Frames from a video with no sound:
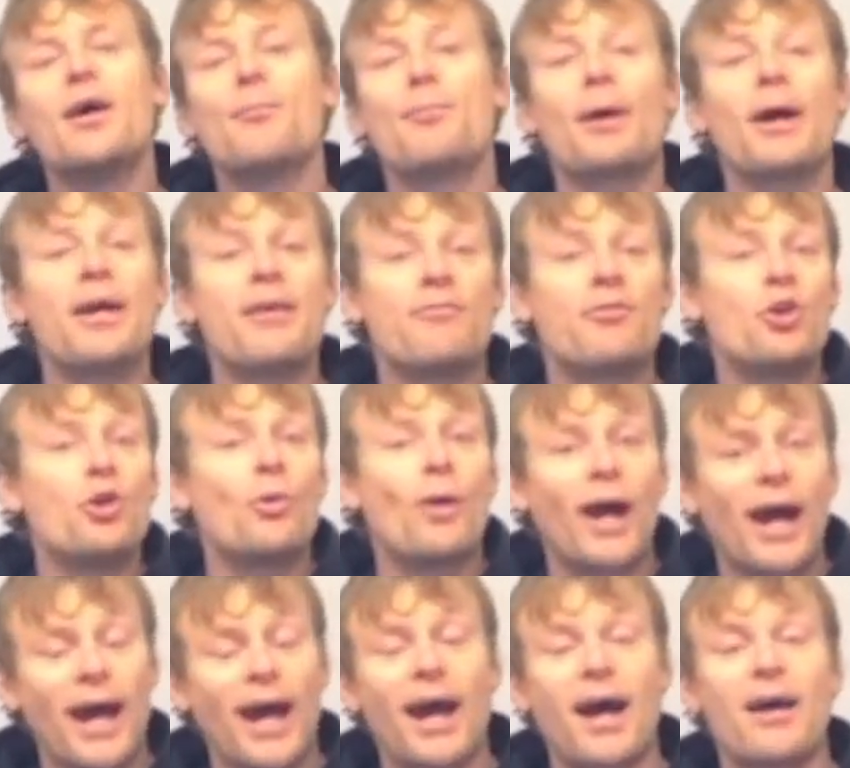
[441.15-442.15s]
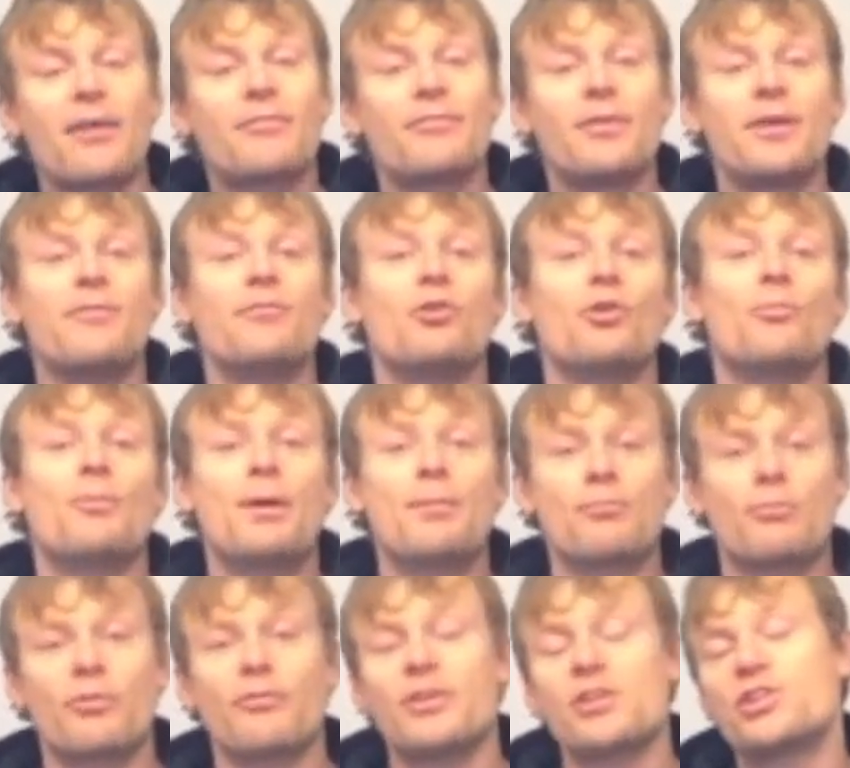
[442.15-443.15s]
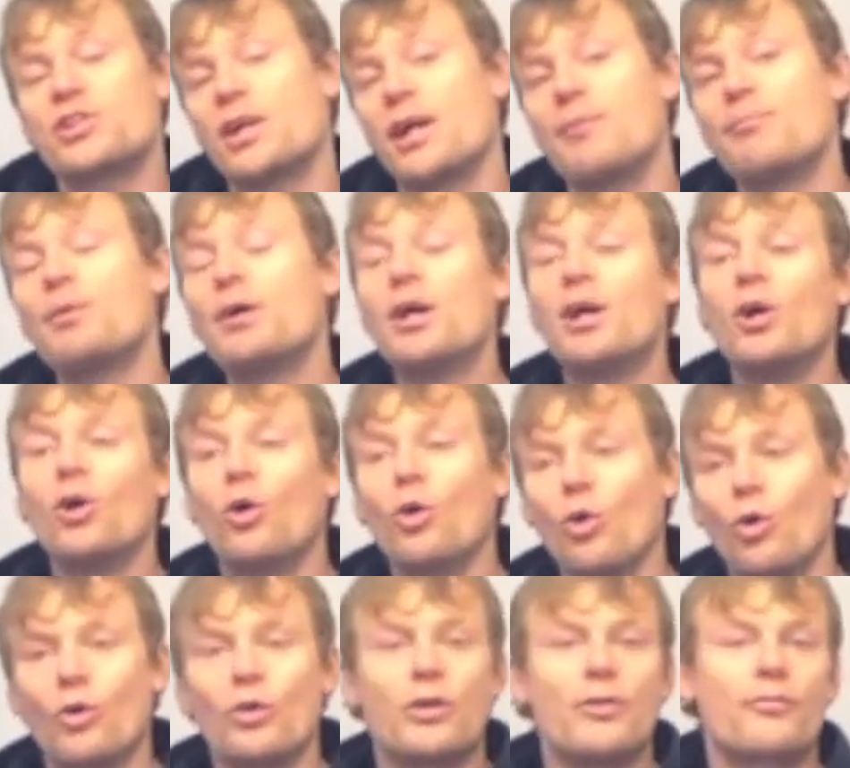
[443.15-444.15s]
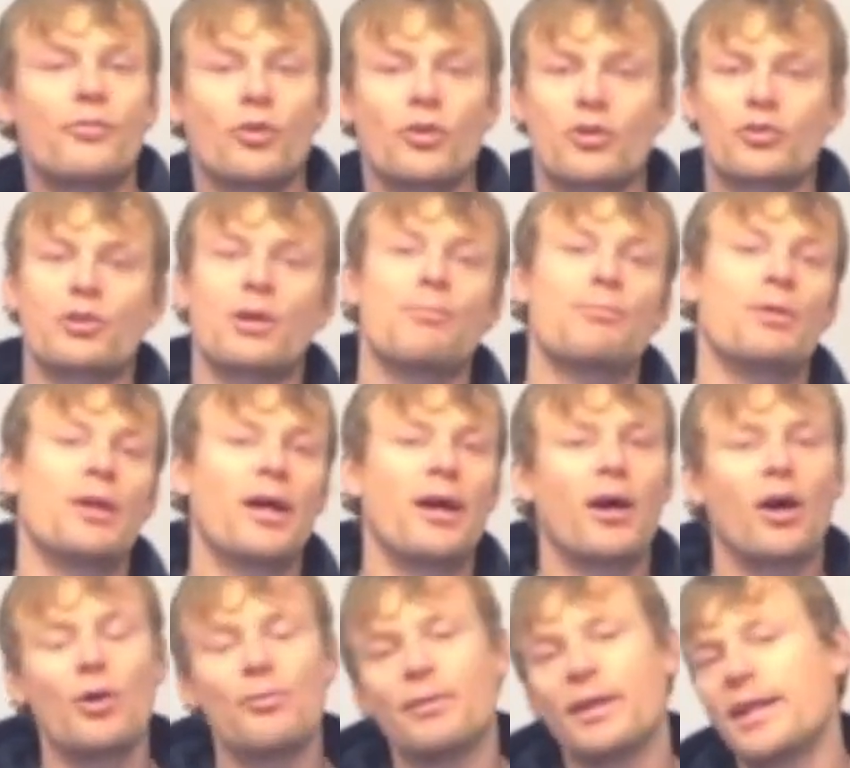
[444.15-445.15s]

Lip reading: but if you're a member of a gym or you've got a treadmill at home,